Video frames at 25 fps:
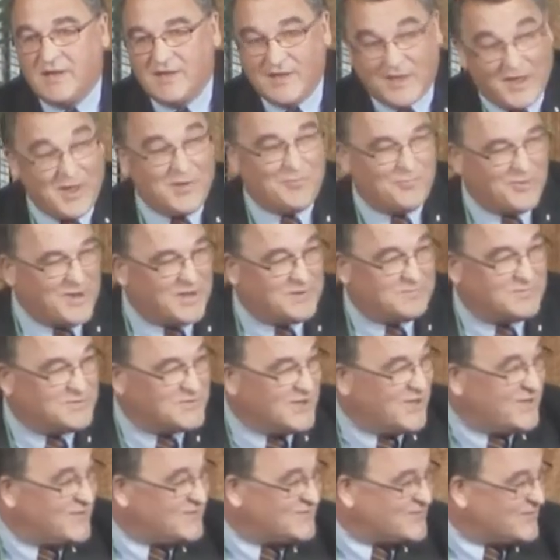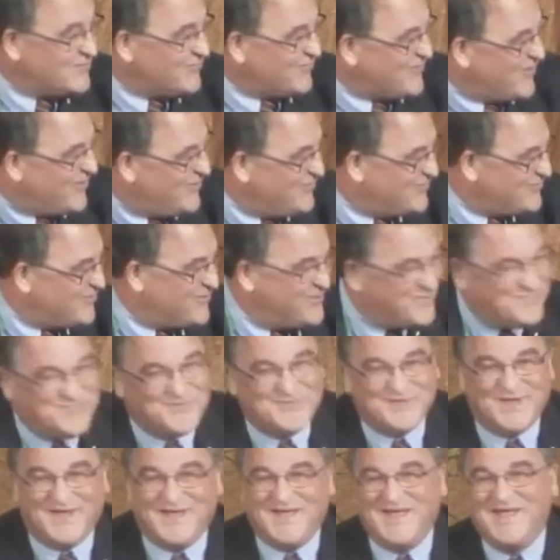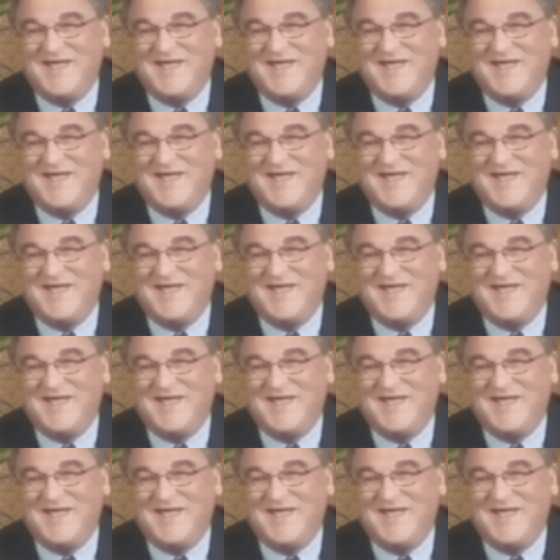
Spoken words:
randomised control groups,